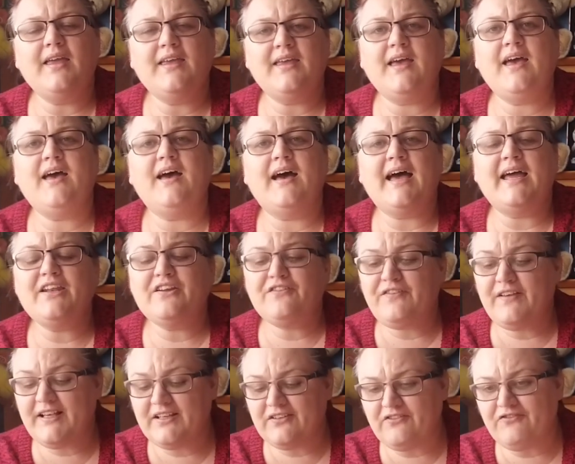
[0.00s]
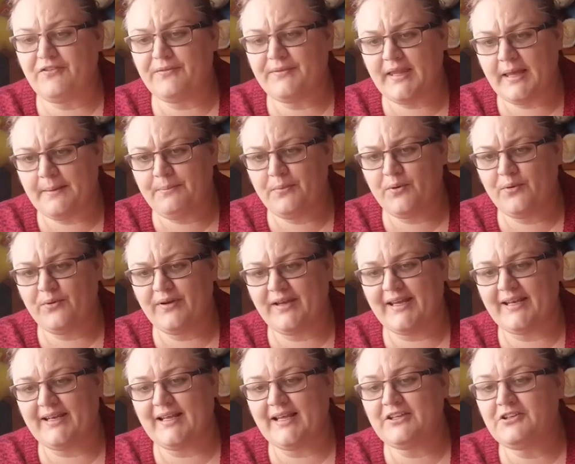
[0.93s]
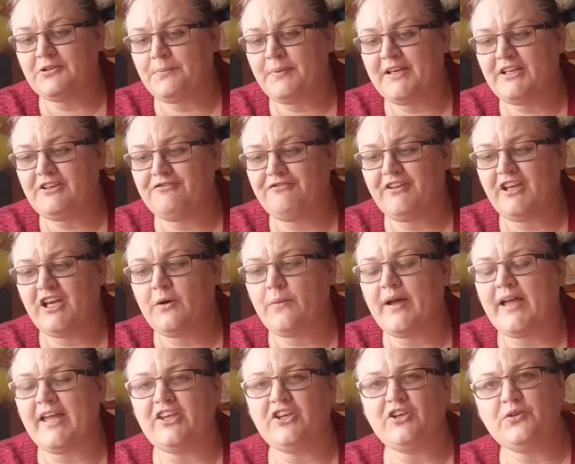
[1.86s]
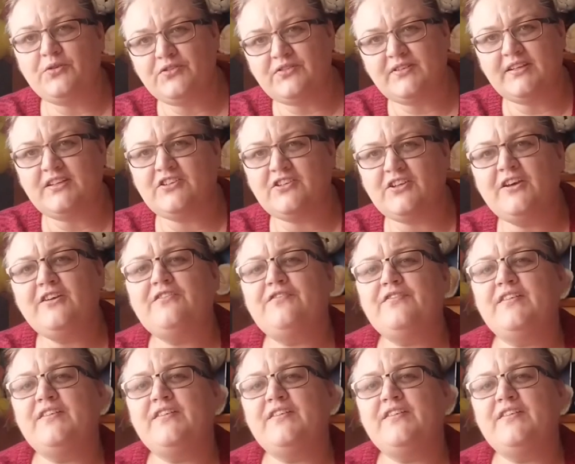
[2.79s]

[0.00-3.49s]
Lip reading: Yeah, and the thing is, from that point, it's page 308, you see